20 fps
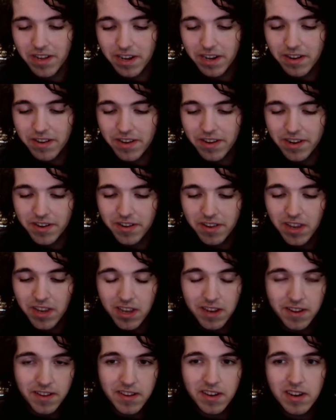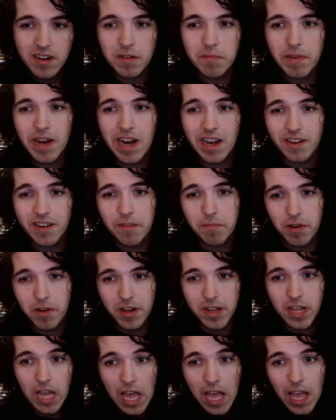16 center backs,
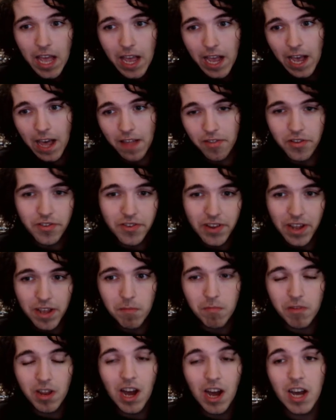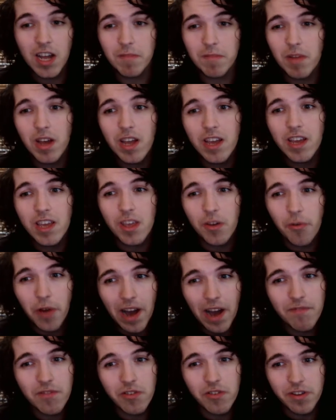but at the same time, you
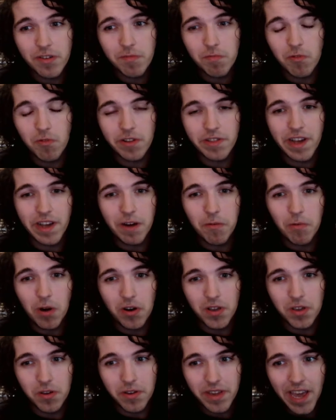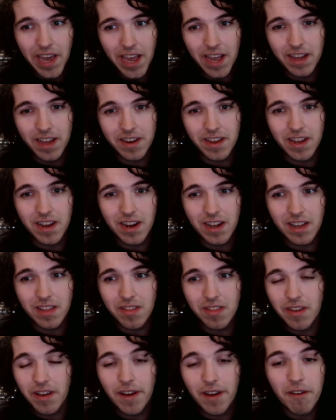have to exploit that while you can. And I
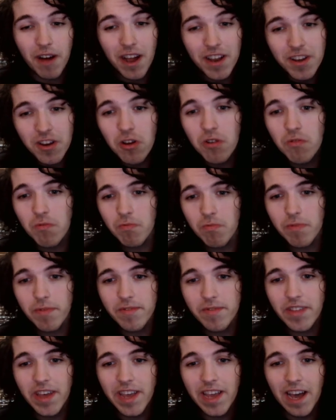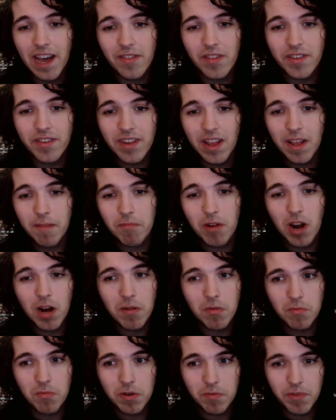know they had the same
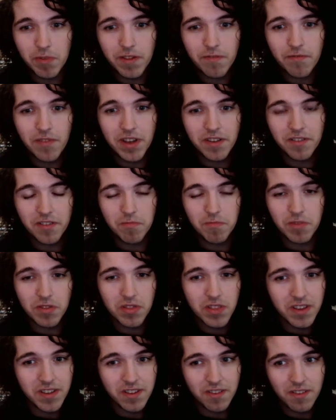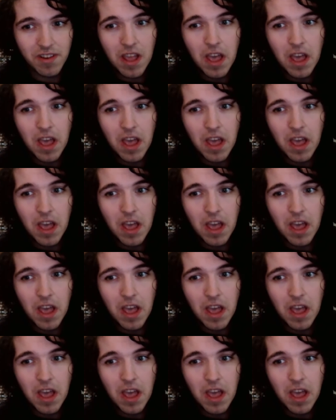problem when we faced them with this,